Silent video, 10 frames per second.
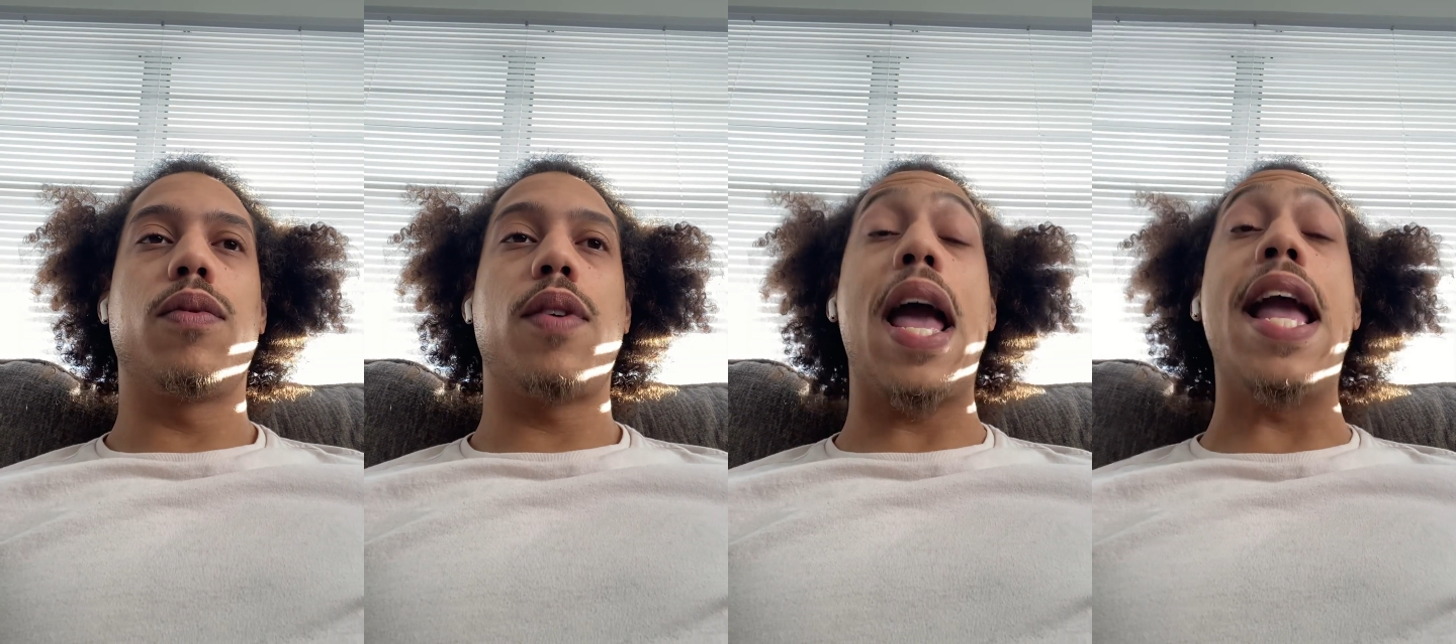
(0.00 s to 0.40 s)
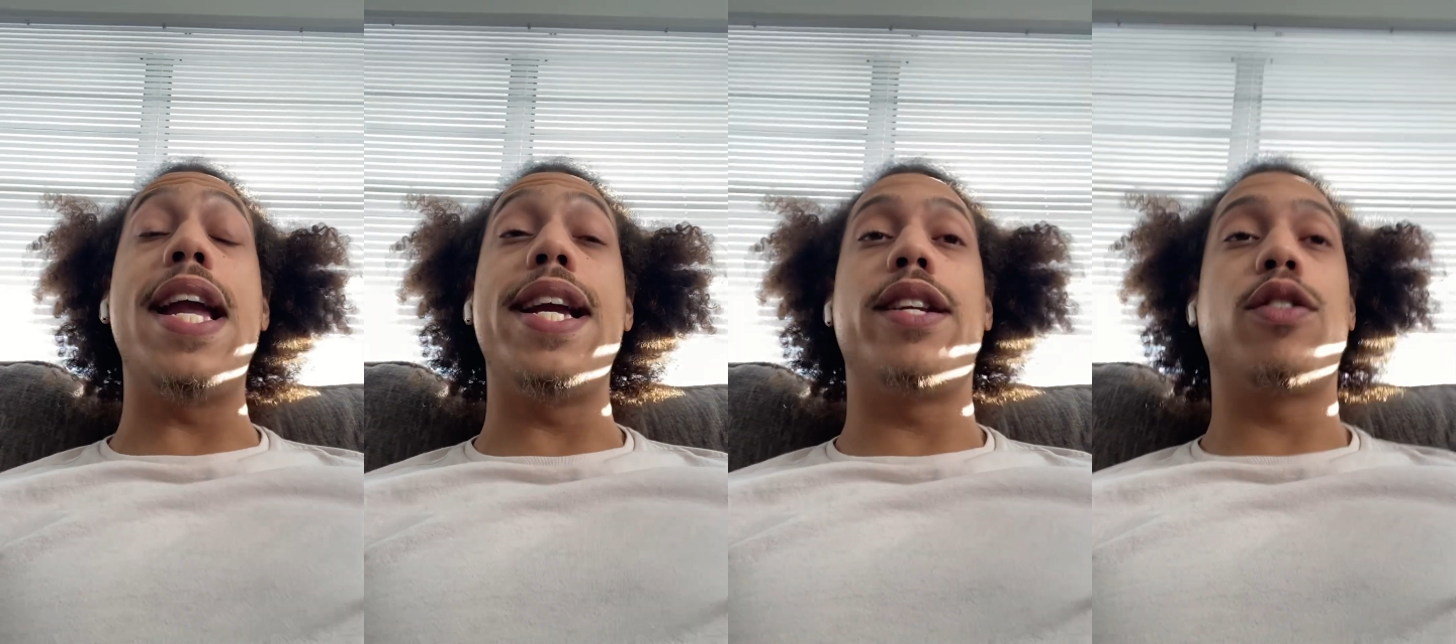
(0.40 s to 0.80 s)

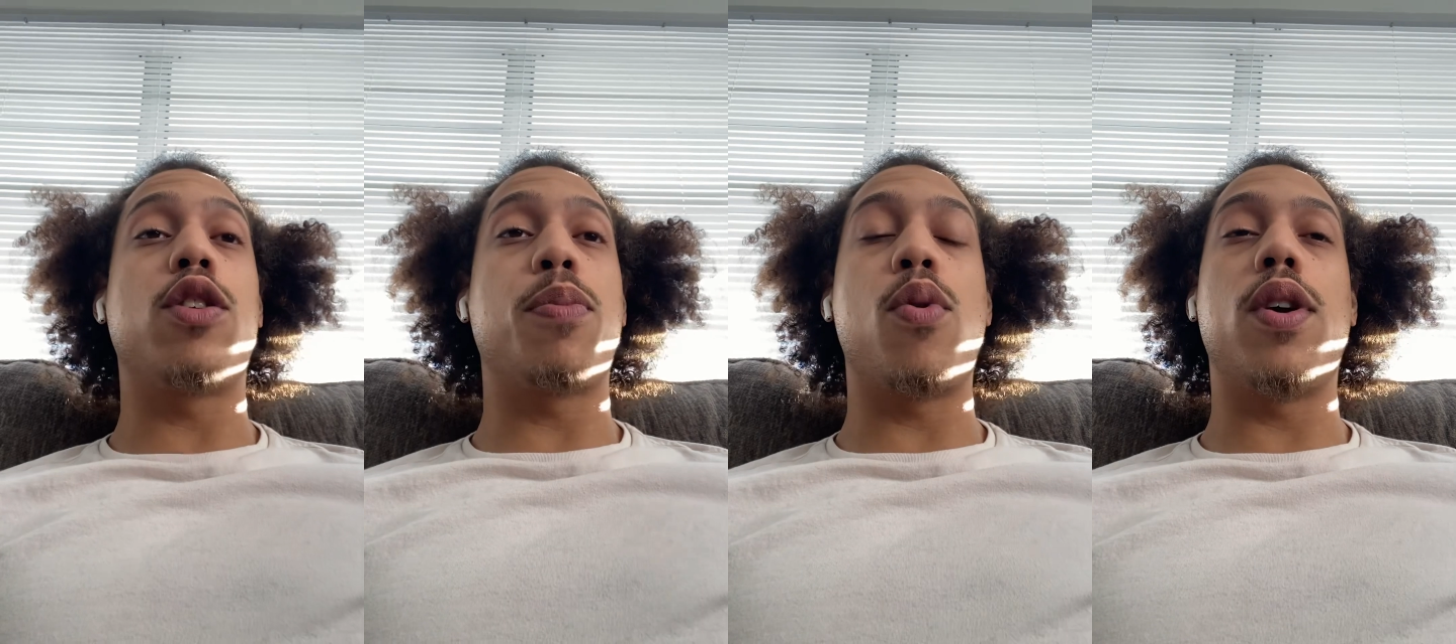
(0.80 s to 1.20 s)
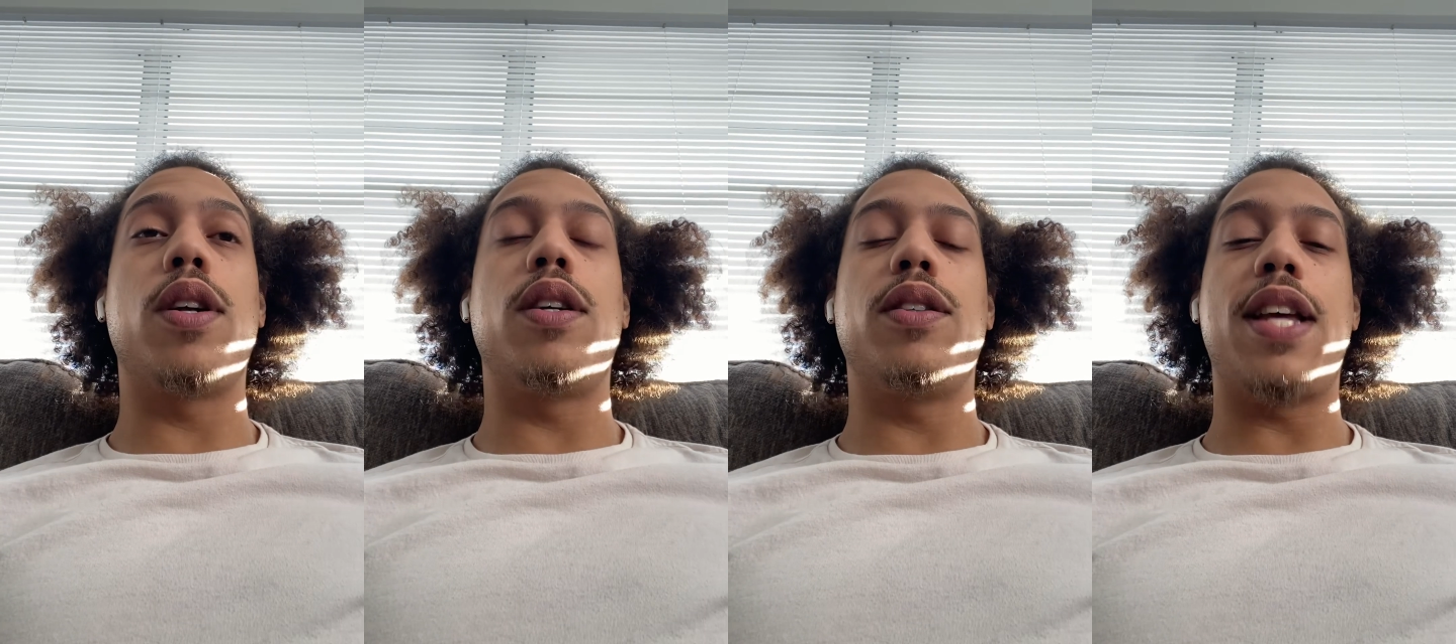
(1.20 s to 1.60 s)
aid and support
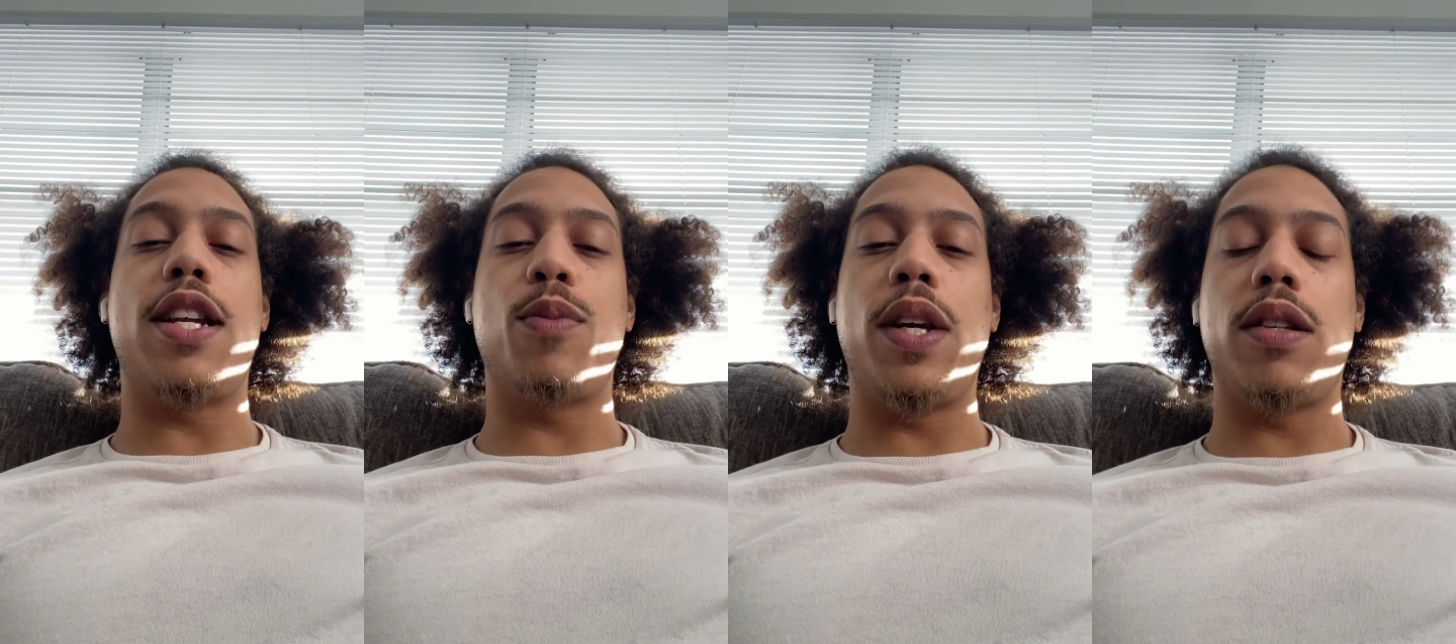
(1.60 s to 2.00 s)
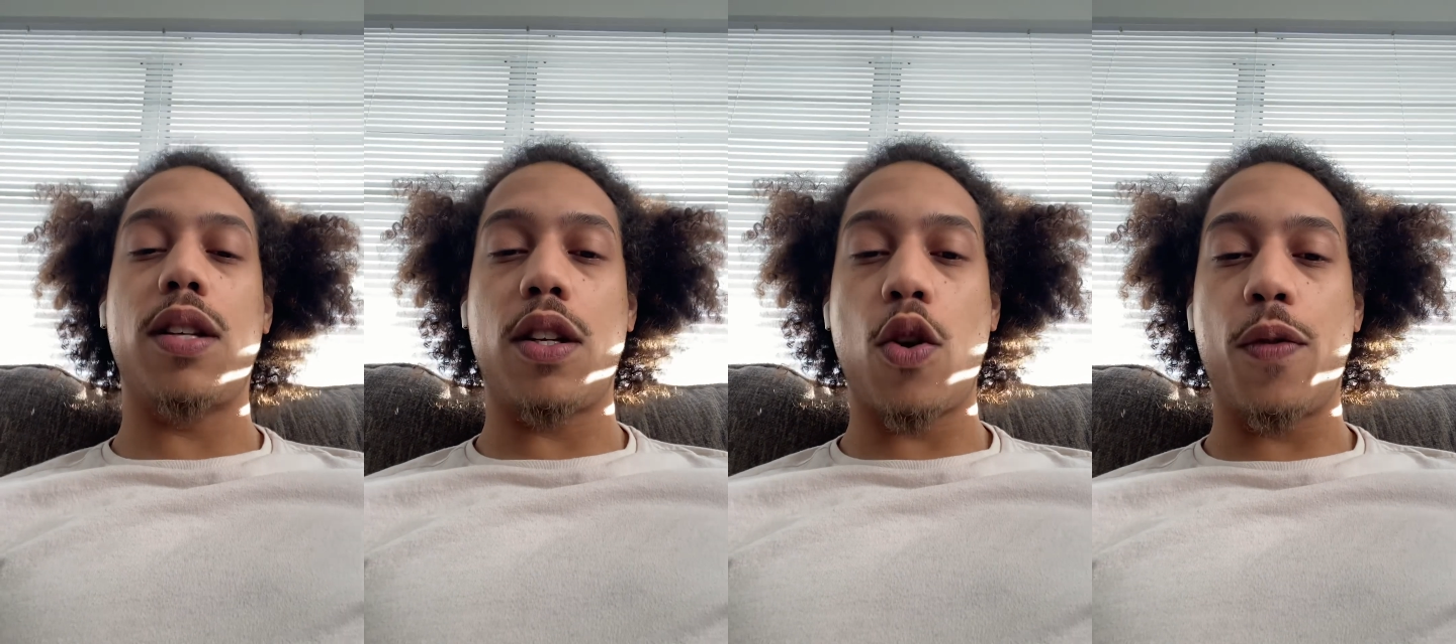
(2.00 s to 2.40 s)
that is being
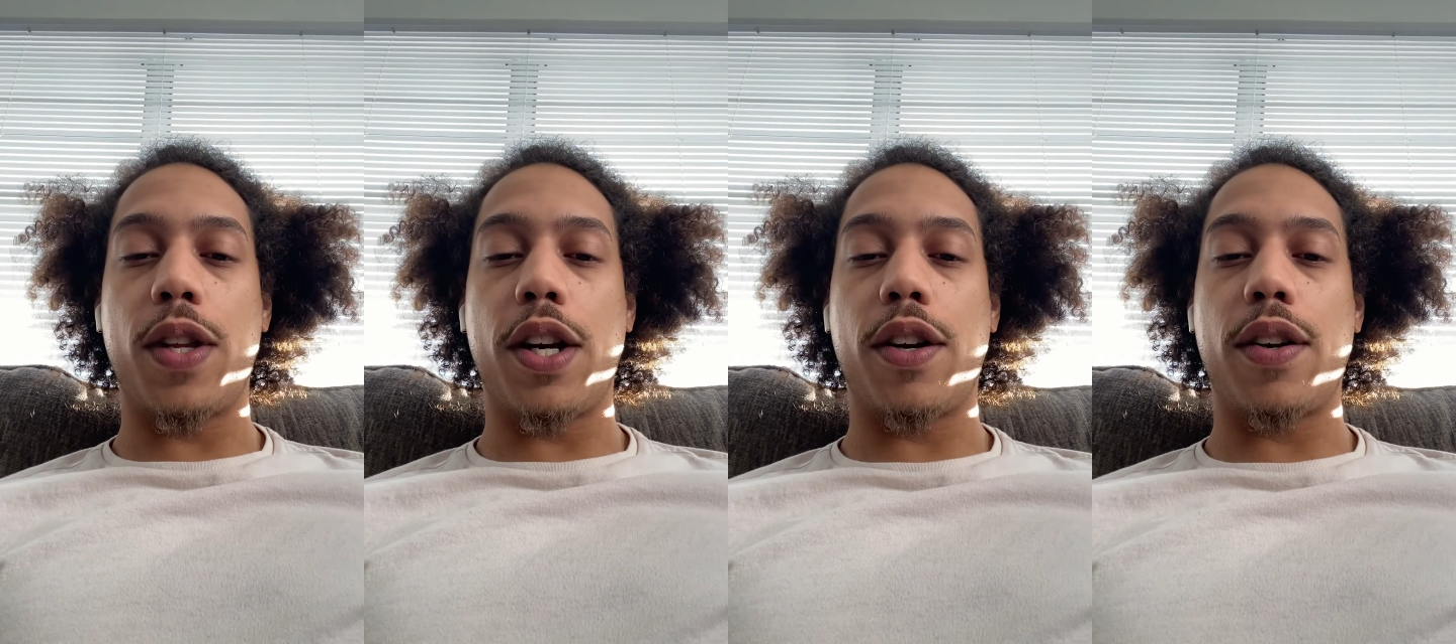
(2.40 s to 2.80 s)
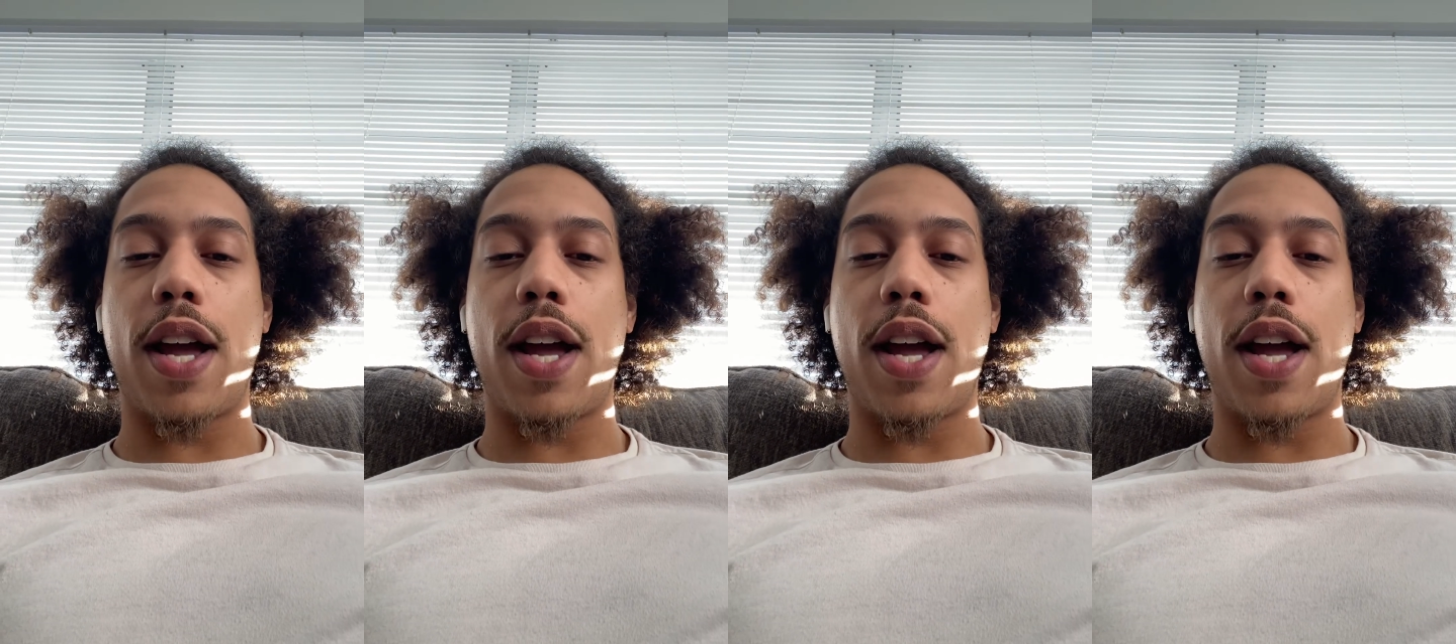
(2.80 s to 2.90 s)
sent over there